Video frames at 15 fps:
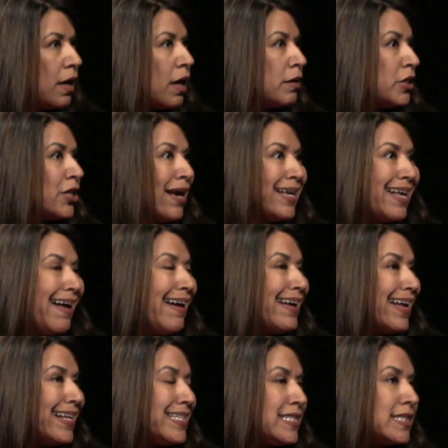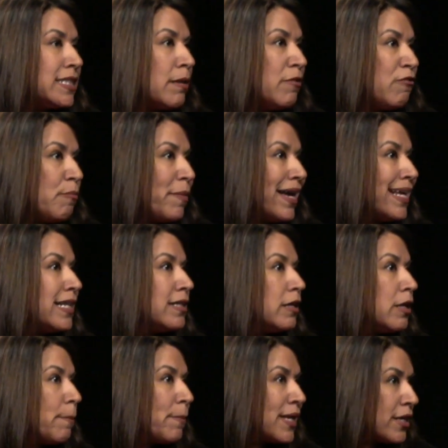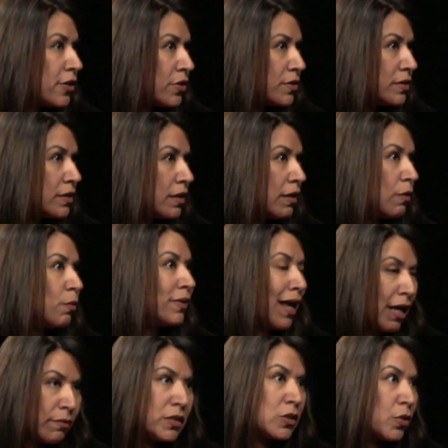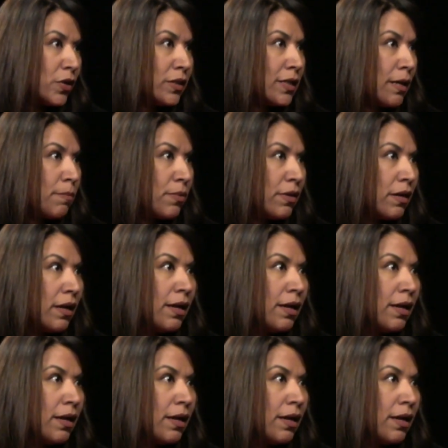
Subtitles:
I mean, I had some of my peers when I was growing up